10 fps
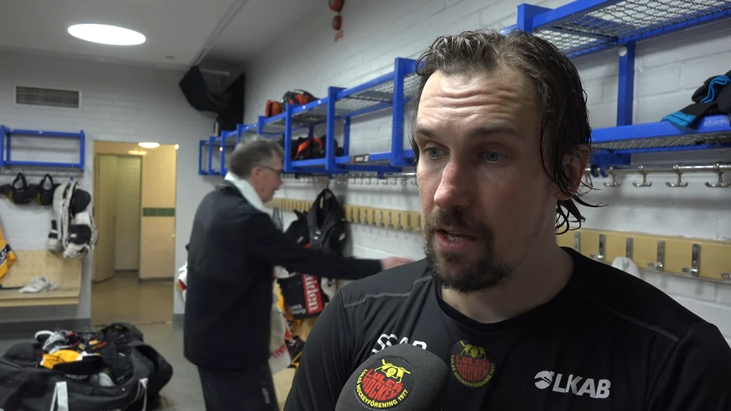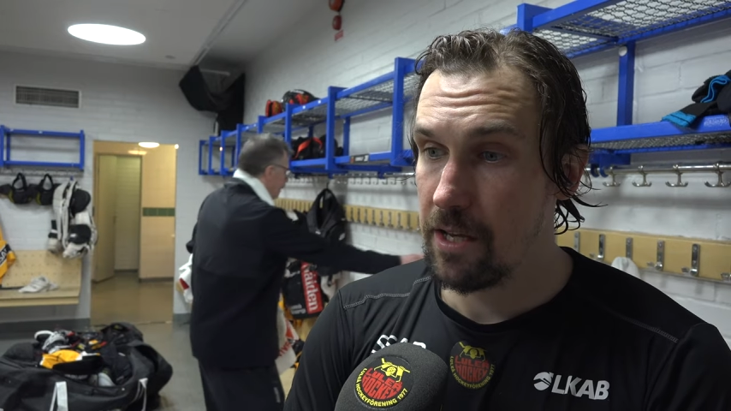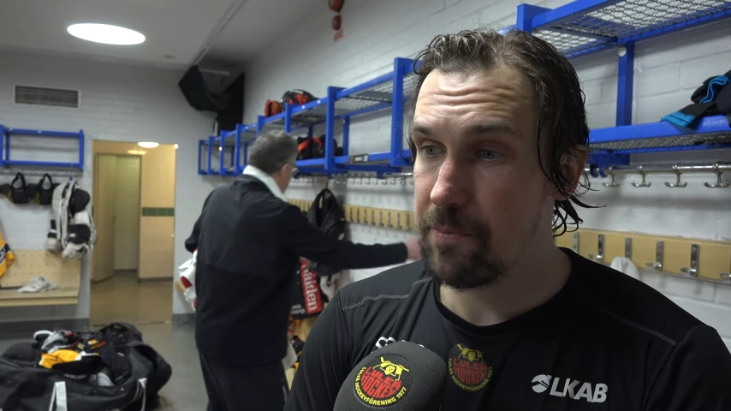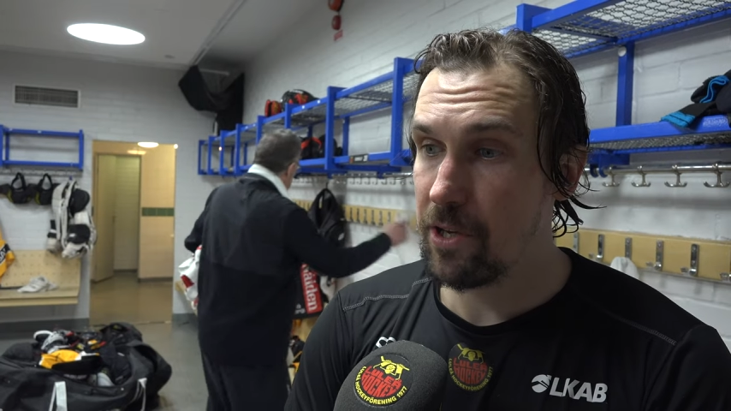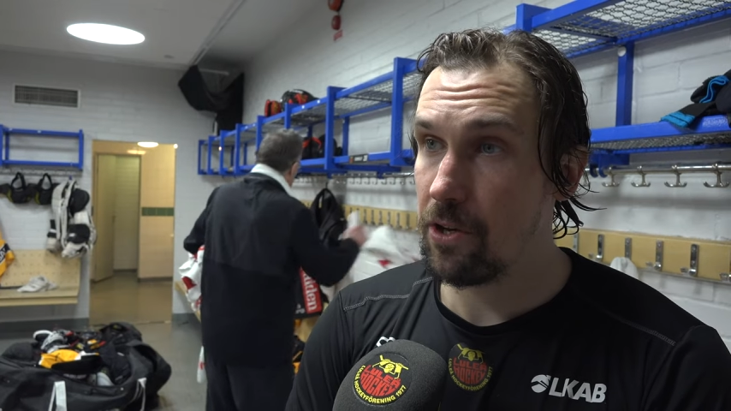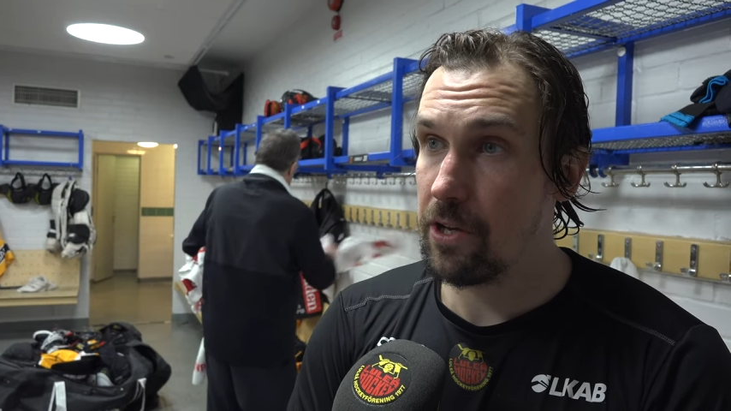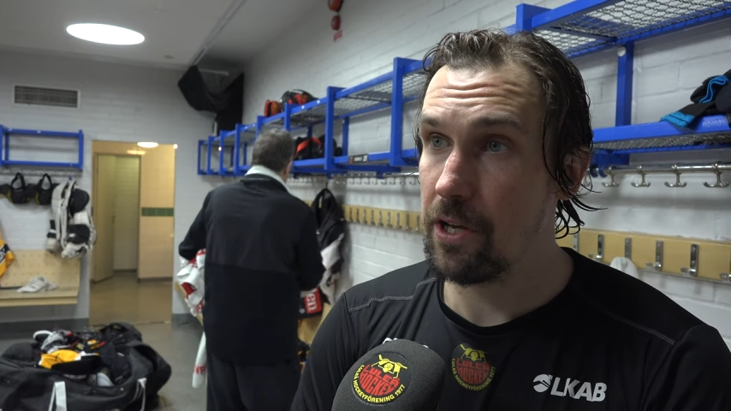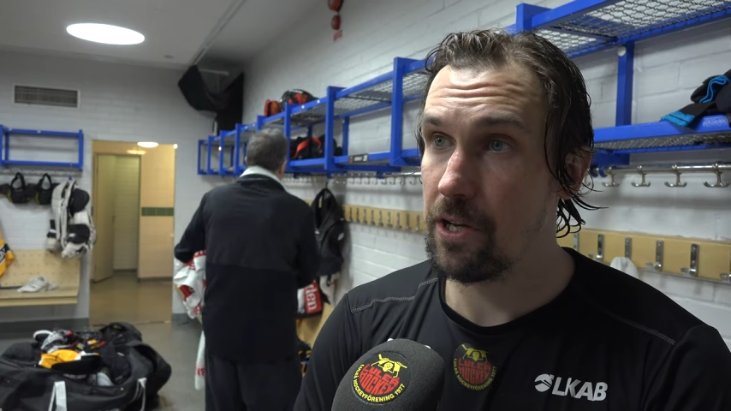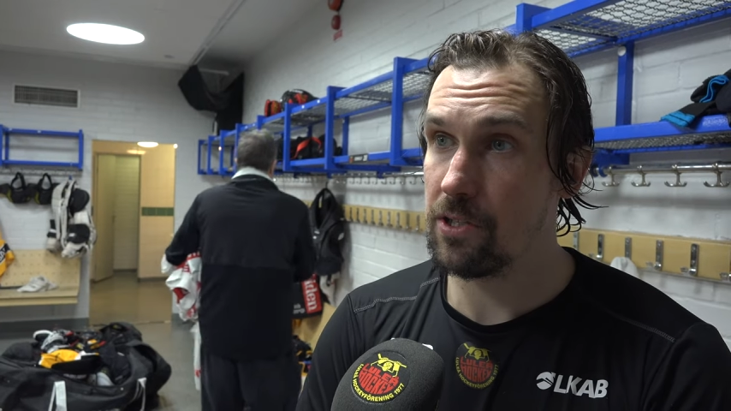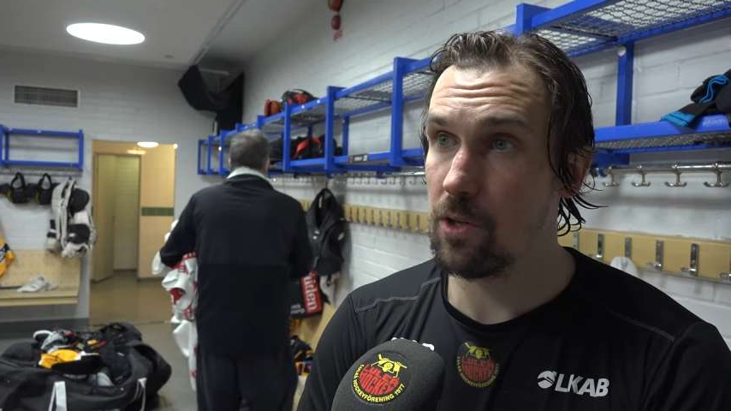It's been good,
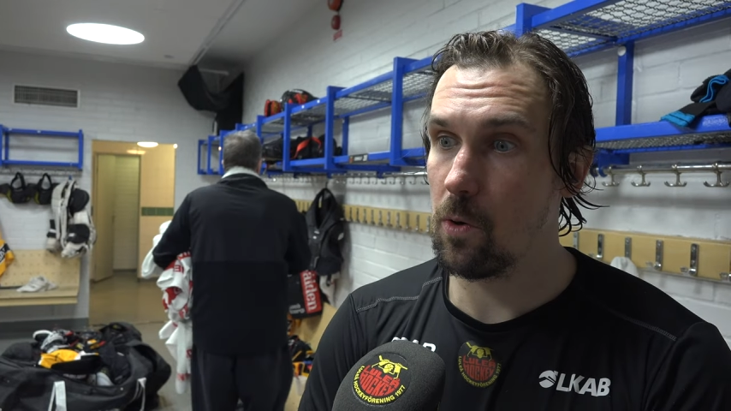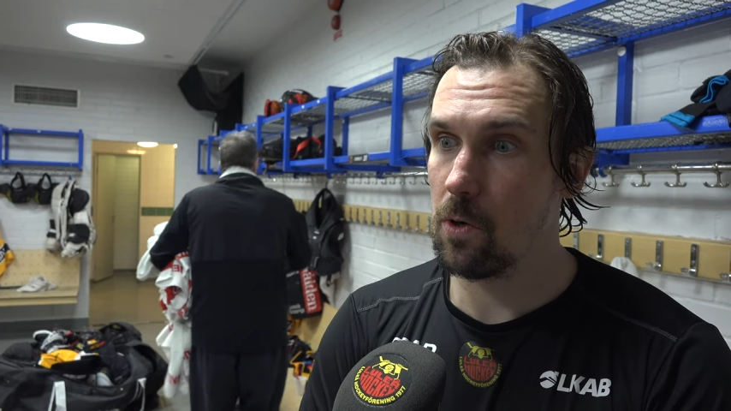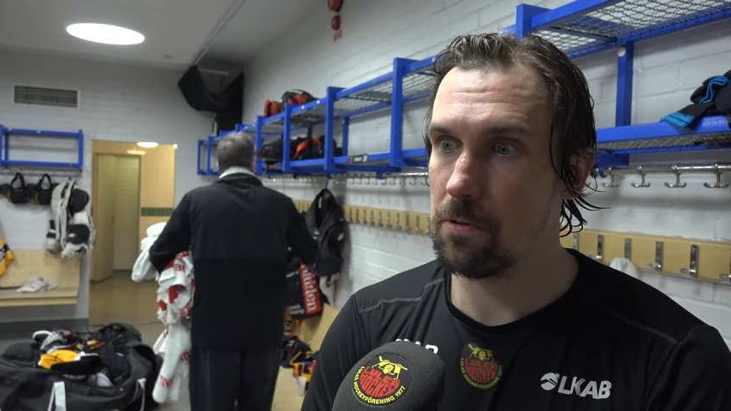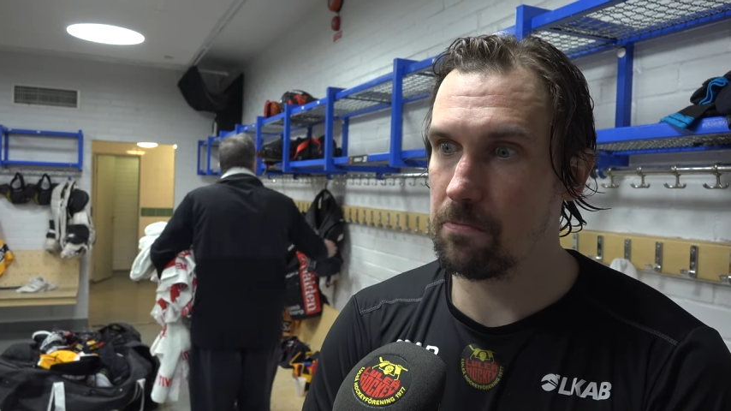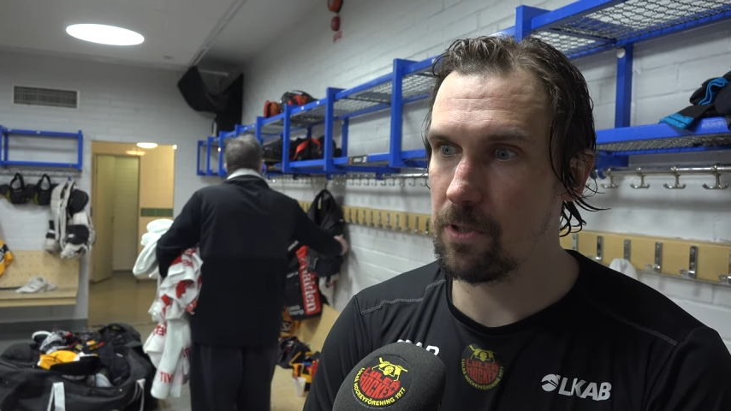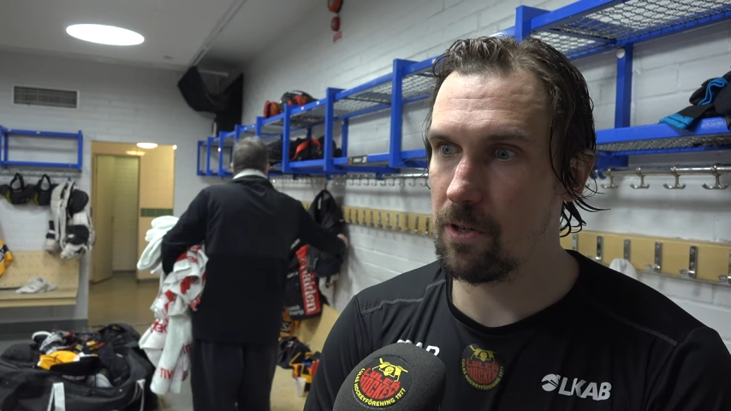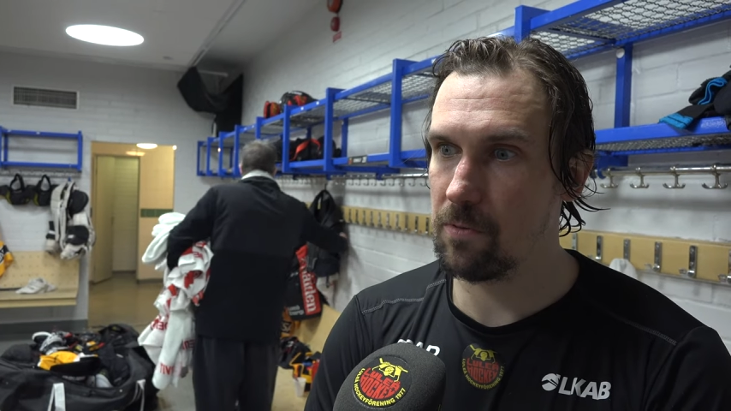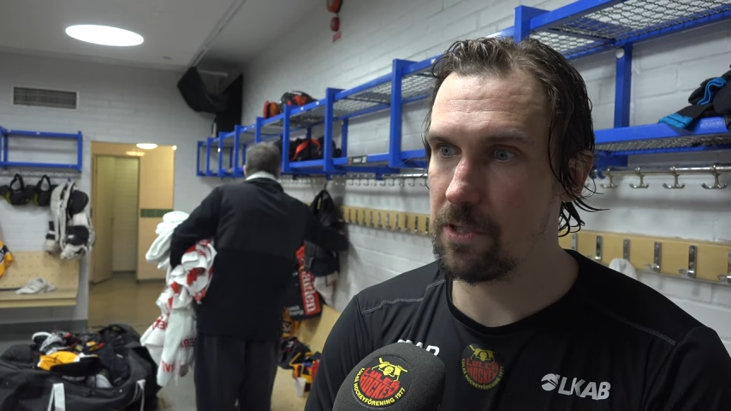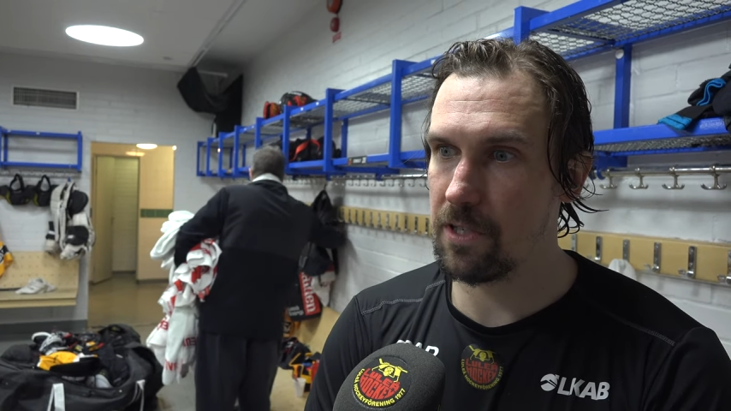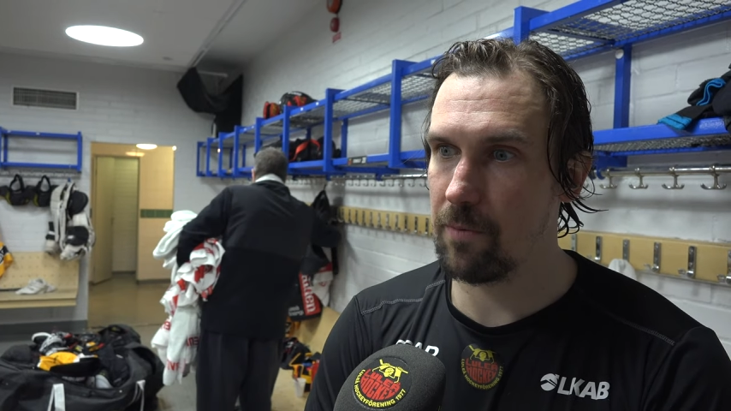so you know,
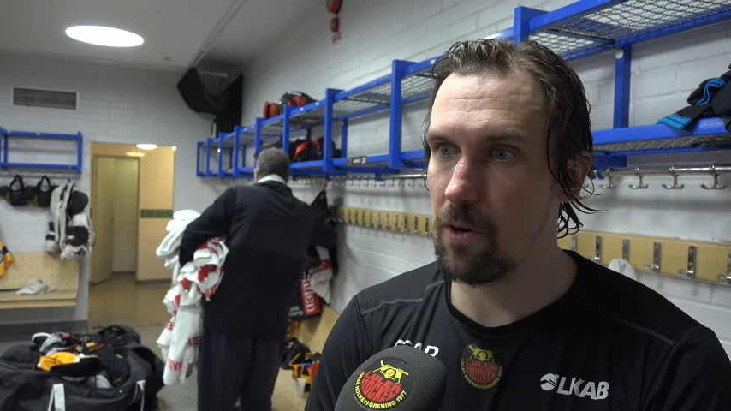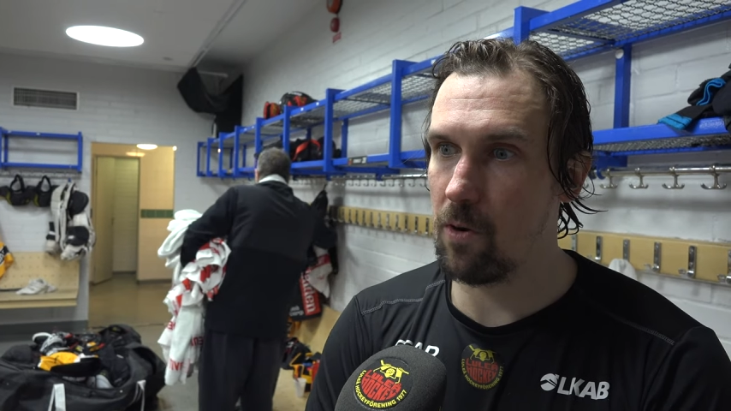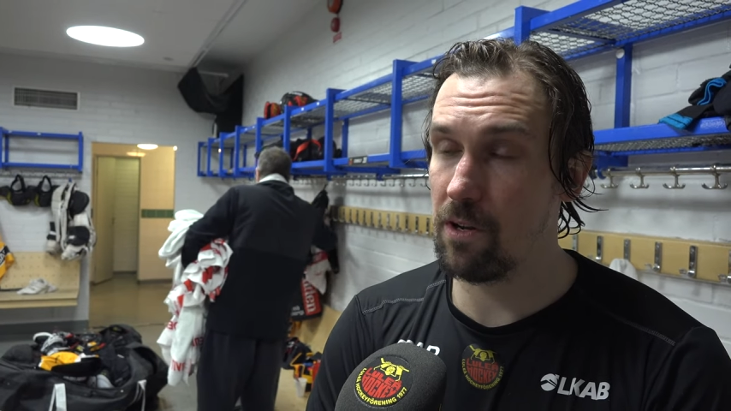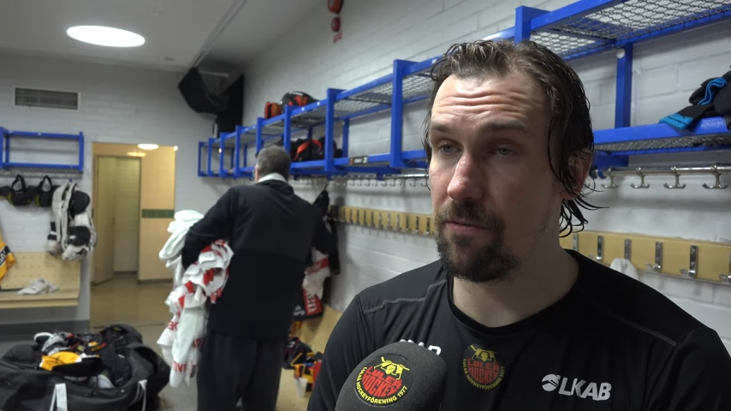we just keep going.